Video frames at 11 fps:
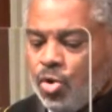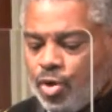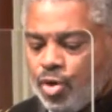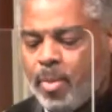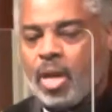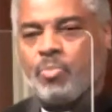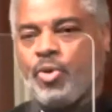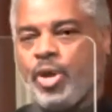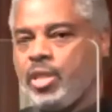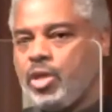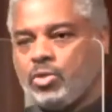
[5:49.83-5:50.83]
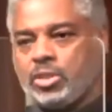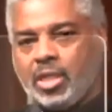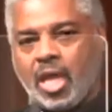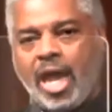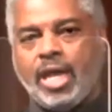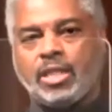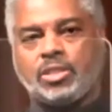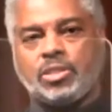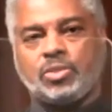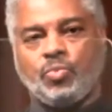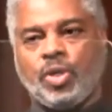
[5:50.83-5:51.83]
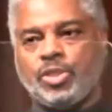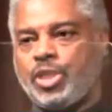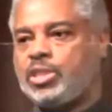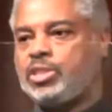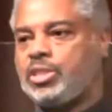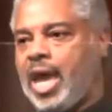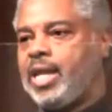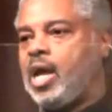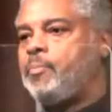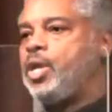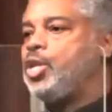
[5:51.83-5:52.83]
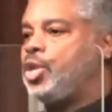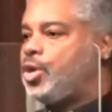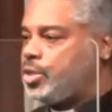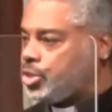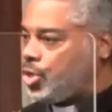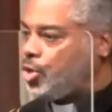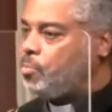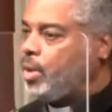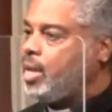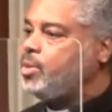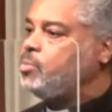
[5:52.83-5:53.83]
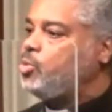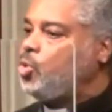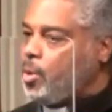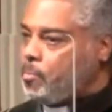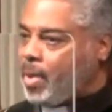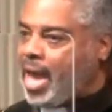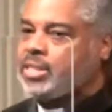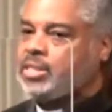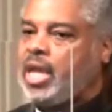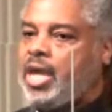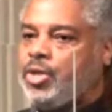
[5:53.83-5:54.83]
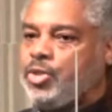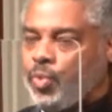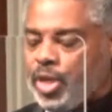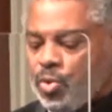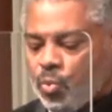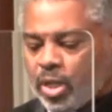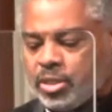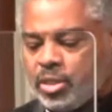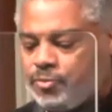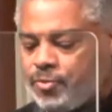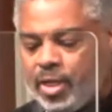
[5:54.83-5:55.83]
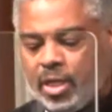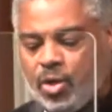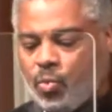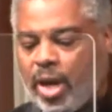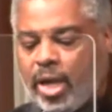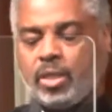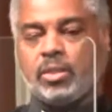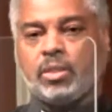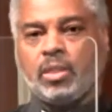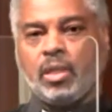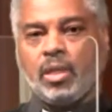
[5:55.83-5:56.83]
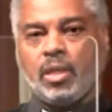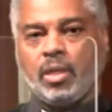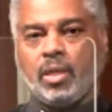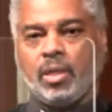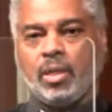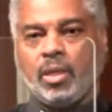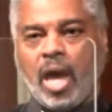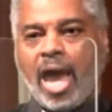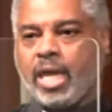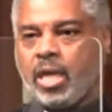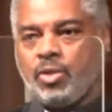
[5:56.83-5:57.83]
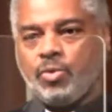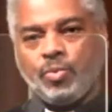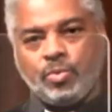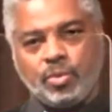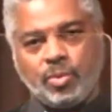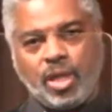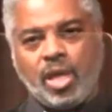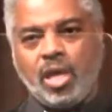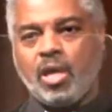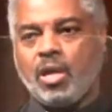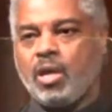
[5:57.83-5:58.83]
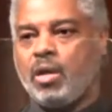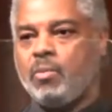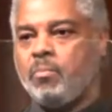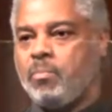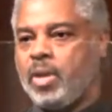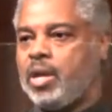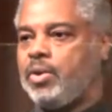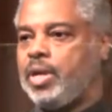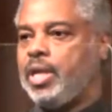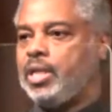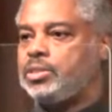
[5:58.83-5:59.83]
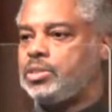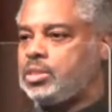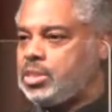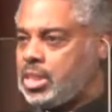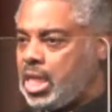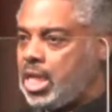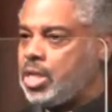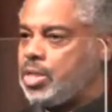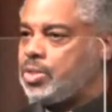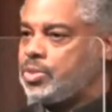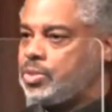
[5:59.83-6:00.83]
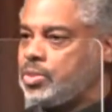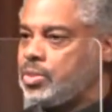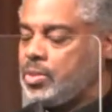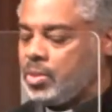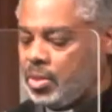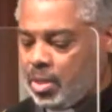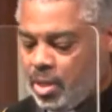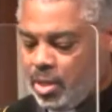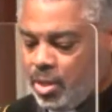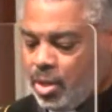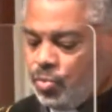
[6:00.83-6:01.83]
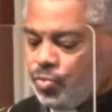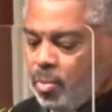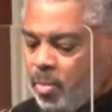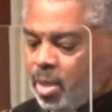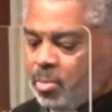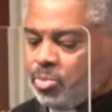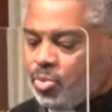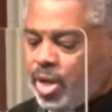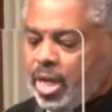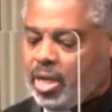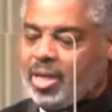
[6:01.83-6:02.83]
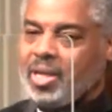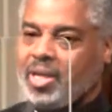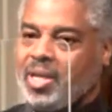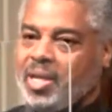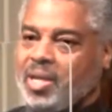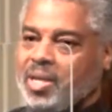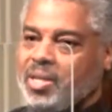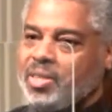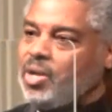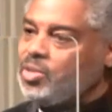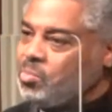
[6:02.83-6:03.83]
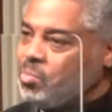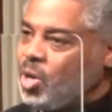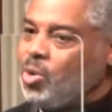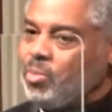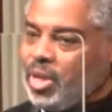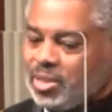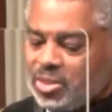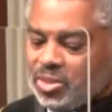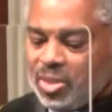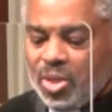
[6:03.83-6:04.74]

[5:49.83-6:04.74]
remembering those nights when she sat up and nursed her baby boy back to health when he wasn't feeling well. I can hear Mary's tears, remembering those moments